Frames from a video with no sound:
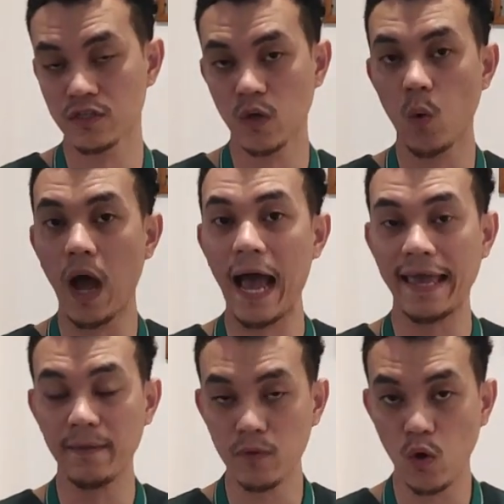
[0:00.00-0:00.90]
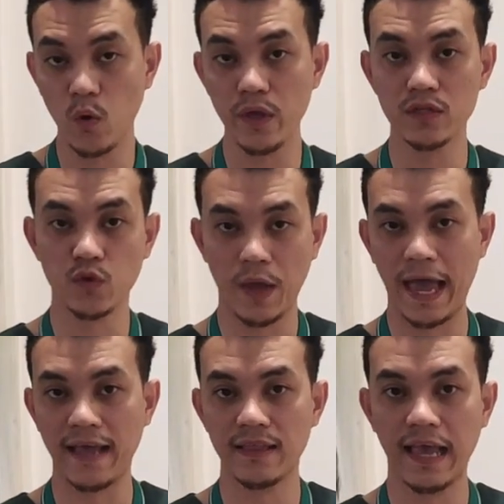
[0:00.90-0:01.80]
So I am going to
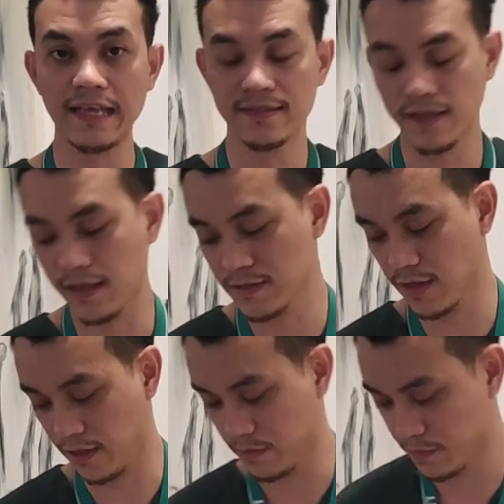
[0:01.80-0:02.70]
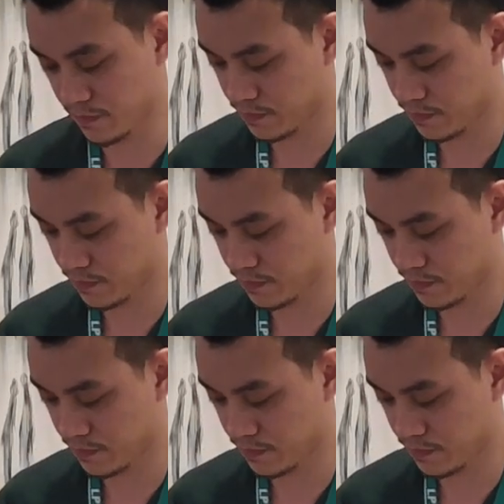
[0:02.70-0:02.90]
add a CS set.